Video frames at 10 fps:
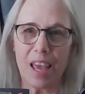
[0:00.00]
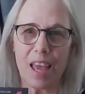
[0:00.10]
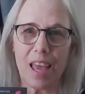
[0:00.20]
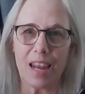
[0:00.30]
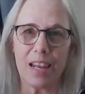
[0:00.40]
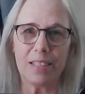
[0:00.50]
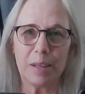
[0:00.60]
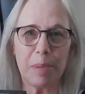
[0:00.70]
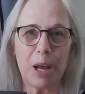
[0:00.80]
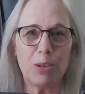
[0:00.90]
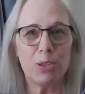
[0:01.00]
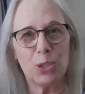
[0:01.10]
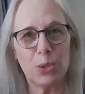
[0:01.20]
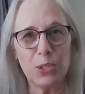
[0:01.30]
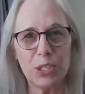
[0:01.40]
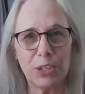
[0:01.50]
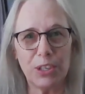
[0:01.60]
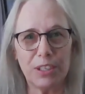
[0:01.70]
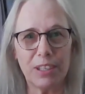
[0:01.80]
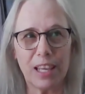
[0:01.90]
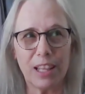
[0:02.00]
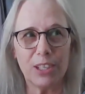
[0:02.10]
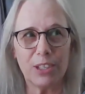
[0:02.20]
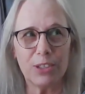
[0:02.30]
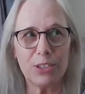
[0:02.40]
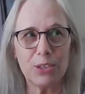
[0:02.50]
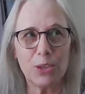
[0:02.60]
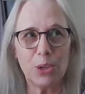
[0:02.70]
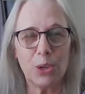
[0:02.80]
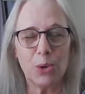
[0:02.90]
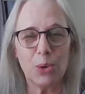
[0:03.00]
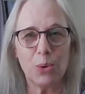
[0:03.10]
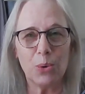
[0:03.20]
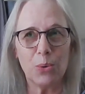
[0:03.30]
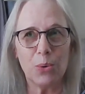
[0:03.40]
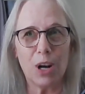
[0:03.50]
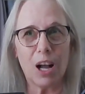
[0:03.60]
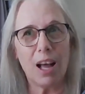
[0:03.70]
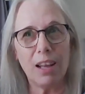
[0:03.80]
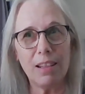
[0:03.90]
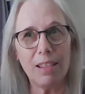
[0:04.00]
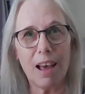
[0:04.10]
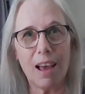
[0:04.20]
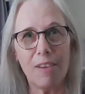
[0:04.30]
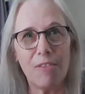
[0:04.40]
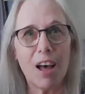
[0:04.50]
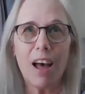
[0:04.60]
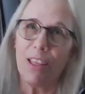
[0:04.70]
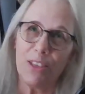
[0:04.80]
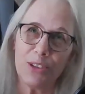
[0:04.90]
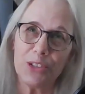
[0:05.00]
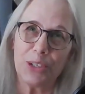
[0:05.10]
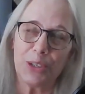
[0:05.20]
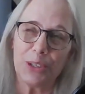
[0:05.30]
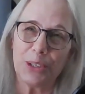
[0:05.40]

It is about two serial killers who unalive other serial